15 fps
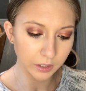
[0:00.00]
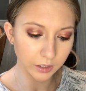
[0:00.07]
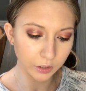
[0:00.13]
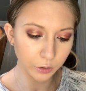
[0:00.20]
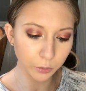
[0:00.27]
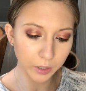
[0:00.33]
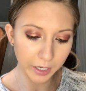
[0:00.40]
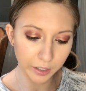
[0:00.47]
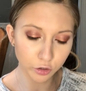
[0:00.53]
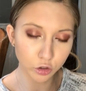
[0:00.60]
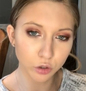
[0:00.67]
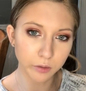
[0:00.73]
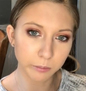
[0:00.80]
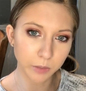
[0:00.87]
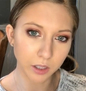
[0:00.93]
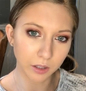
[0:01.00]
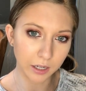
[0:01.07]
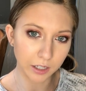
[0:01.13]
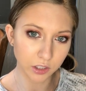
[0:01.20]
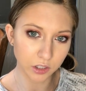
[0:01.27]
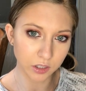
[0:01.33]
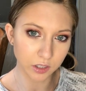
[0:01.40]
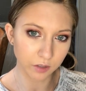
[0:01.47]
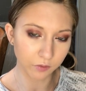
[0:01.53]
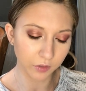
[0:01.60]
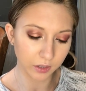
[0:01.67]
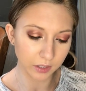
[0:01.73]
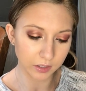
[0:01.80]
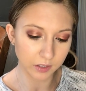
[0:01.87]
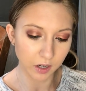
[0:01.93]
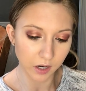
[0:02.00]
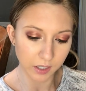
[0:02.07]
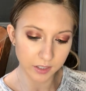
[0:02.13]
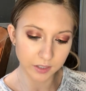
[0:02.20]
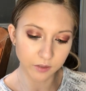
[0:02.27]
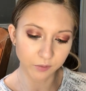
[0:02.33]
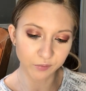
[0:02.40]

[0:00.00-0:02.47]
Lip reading: You can trim the lashes to fit the size.